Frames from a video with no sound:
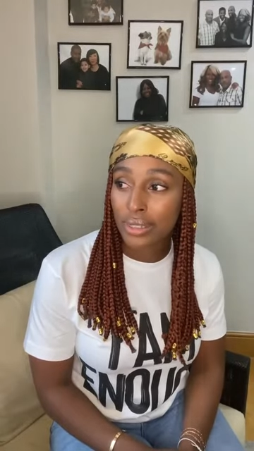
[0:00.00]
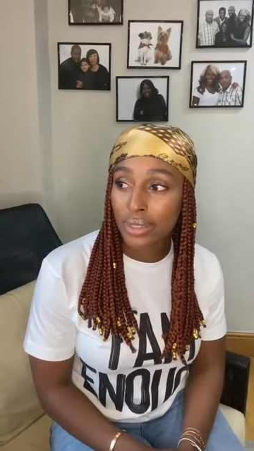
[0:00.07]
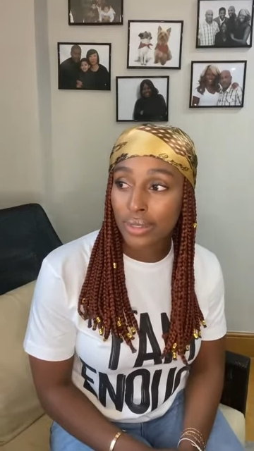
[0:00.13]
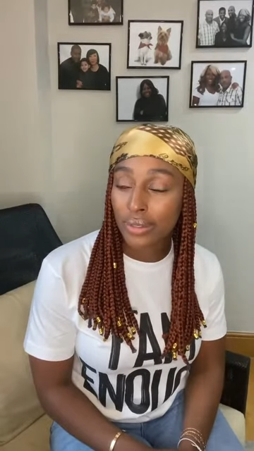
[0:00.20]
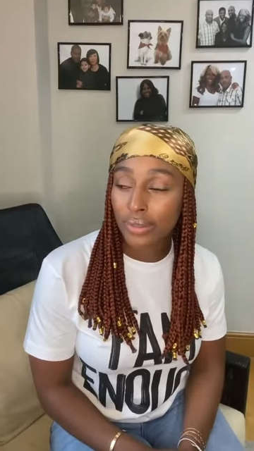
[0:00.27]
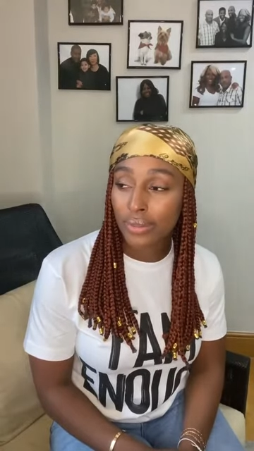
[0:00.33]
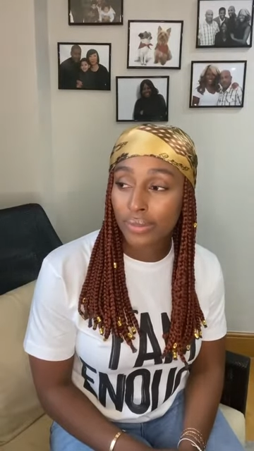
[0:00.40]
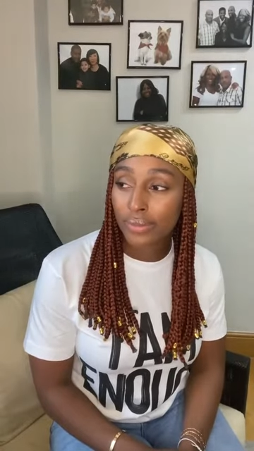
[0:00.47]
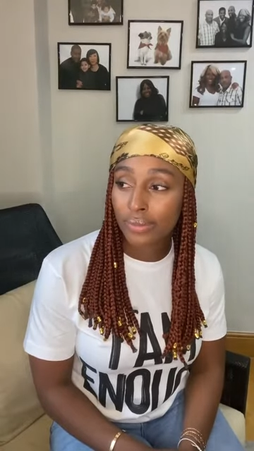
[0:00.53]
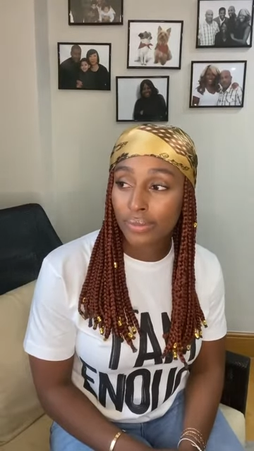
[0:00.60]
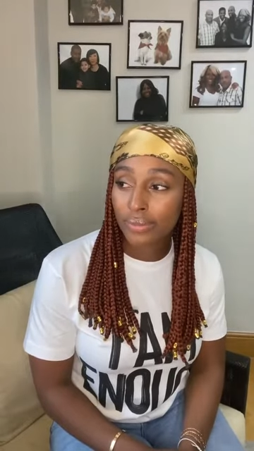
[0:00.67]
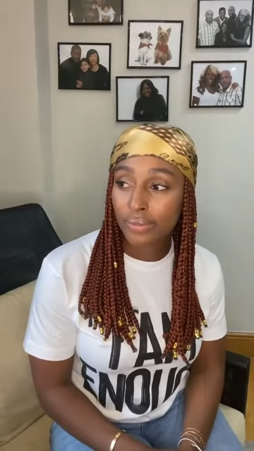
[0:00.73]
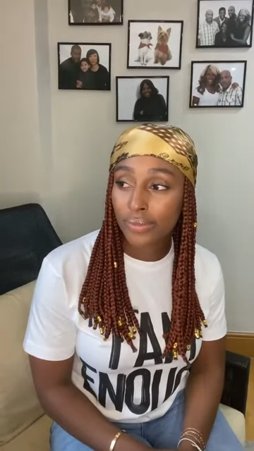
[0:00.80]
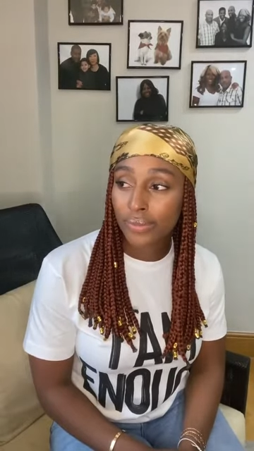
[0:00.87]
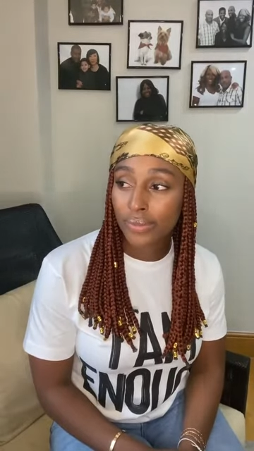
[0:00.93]

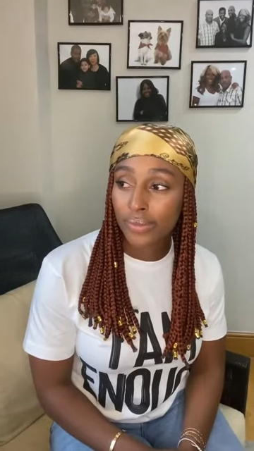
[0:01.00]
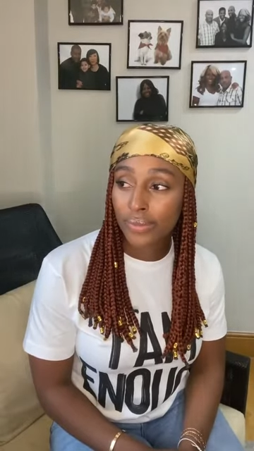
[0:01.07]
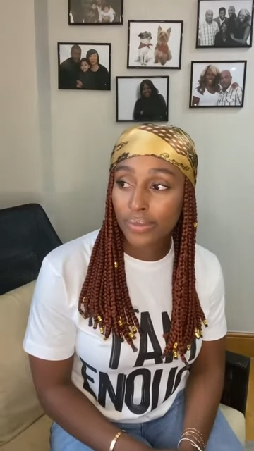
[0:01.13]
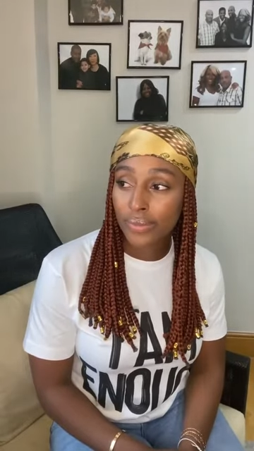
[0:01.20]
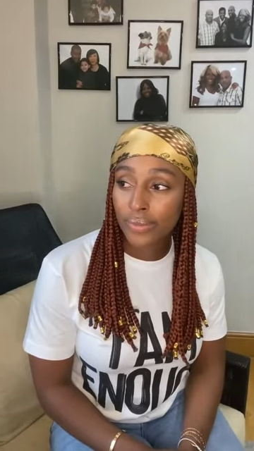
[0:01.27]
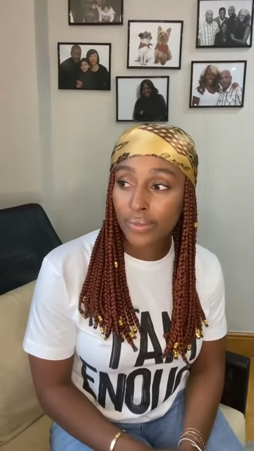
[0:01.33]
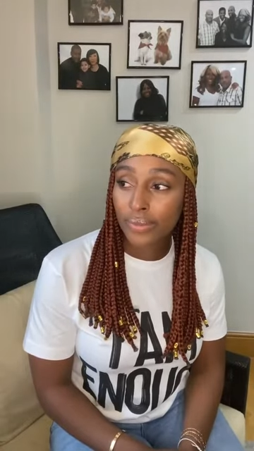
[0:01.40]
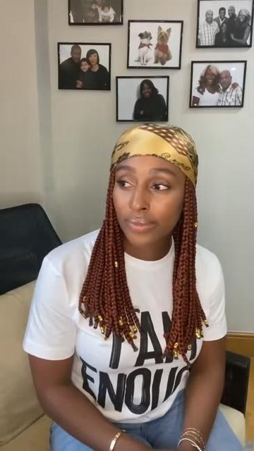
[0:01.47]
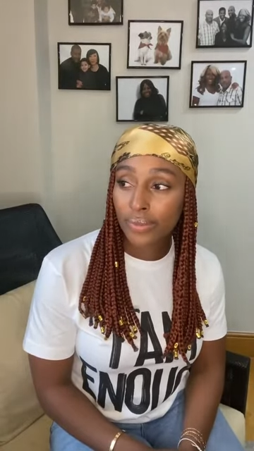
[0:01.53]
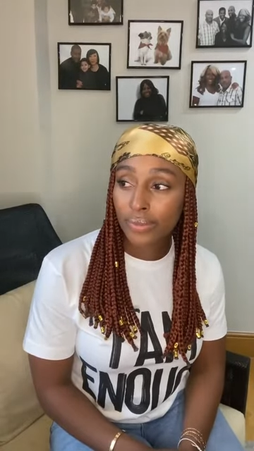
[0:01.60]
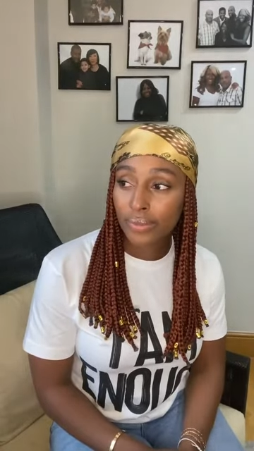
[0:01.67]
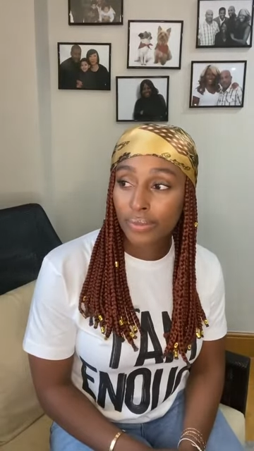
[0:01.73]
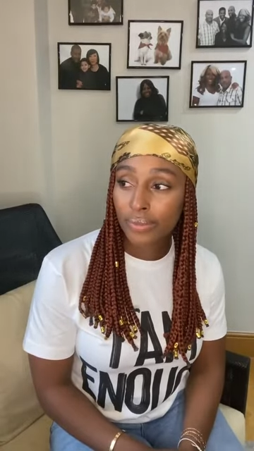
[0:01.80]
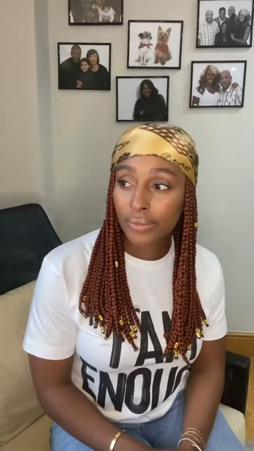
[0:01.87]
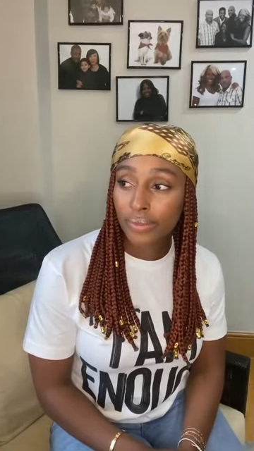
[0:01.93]

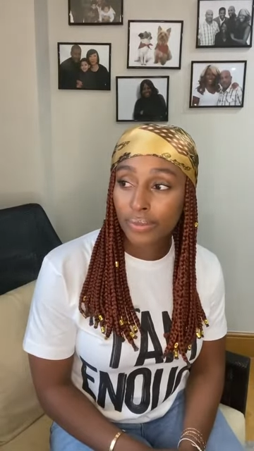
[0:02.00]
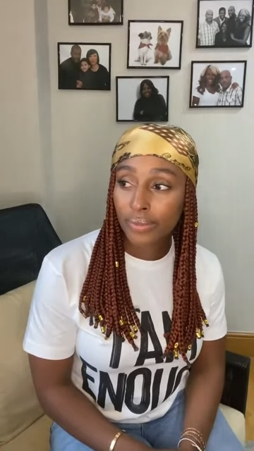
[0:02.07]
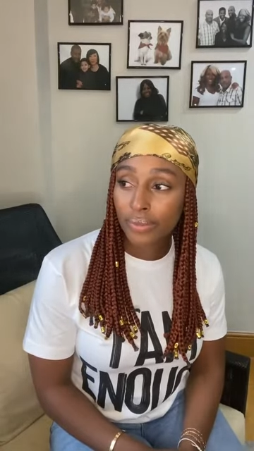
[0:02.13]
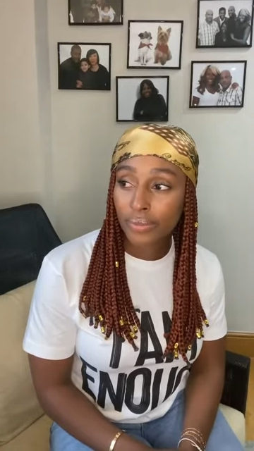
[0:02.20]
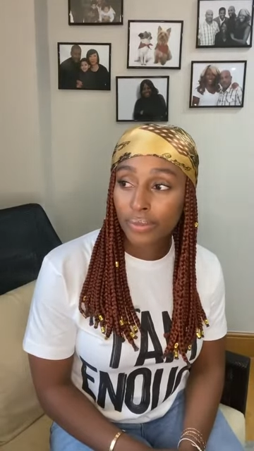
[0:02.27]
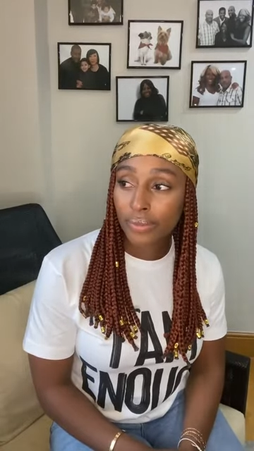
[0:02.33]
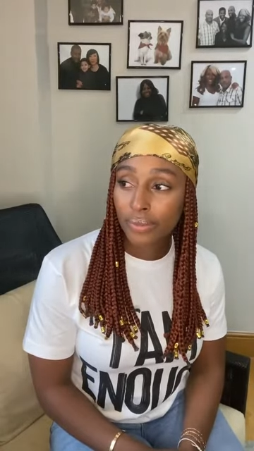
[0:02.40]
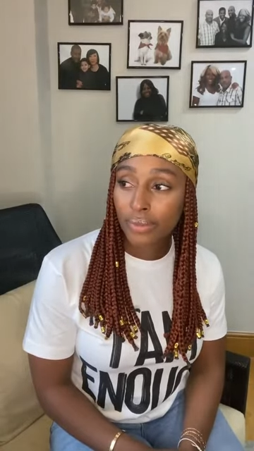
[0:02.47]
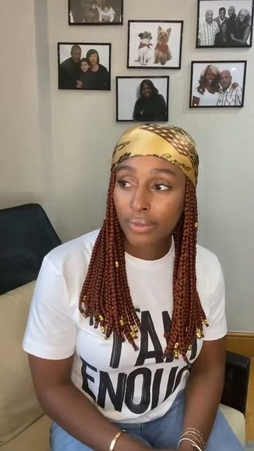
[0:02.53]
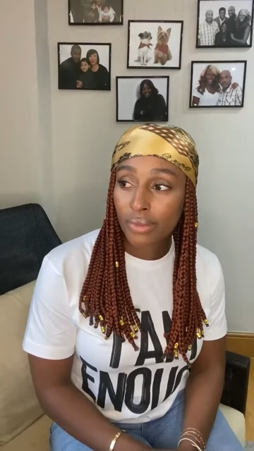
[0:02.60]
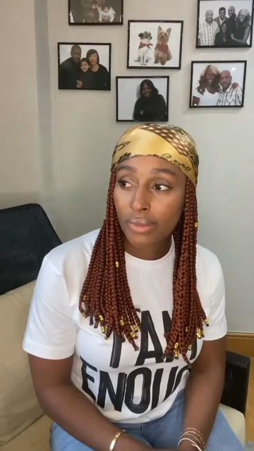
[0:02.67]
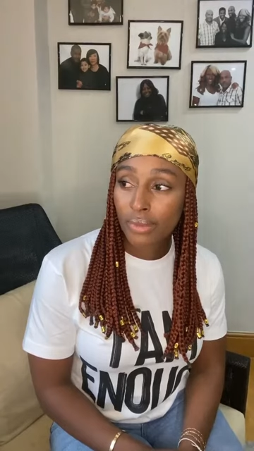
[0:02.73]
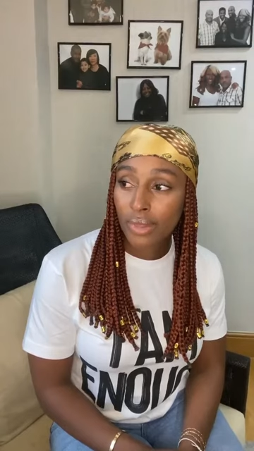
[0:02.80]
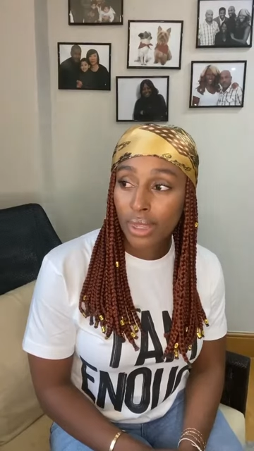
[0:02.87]
Nobody speaks.